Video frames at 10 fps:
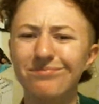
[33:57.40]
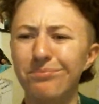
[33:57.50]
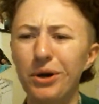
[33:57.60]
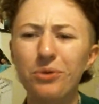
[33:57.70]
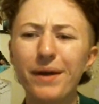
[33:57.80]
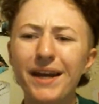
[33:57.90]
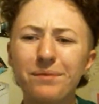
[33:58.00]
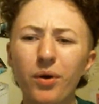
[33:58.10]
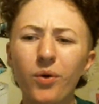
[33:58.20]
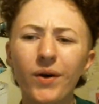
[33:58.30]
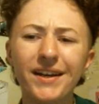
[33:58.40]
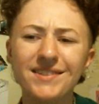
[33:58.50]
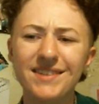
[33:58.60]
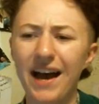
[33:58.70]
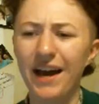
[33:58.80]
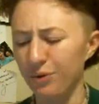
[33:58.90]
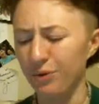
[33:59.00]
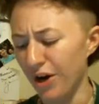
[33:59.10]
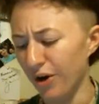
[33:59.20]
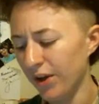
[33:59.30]
mermaid boys, I
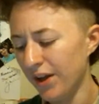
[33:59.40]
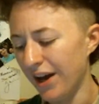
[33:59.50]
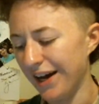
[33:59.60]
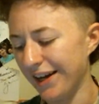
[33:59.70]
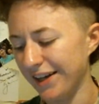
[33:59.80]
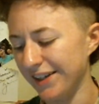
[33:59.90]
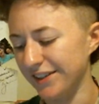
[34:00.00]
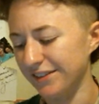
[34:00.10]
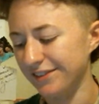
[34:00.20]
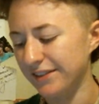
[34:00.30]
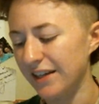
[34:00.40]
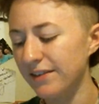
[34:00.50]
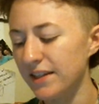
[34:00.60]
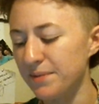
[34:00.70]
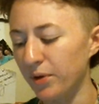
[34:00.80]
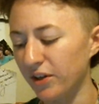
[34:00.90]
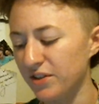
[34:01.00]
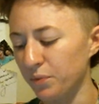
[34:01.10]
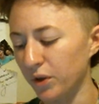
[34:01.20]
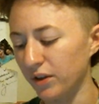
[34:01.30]
don't know, in these
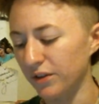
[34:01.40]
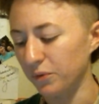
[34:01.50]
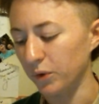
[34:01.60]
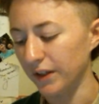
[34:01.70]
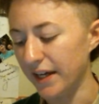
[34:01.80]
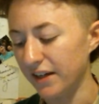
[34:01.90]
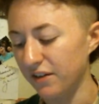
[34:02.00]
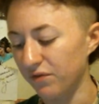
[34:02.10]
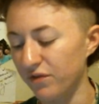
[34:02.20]
books were like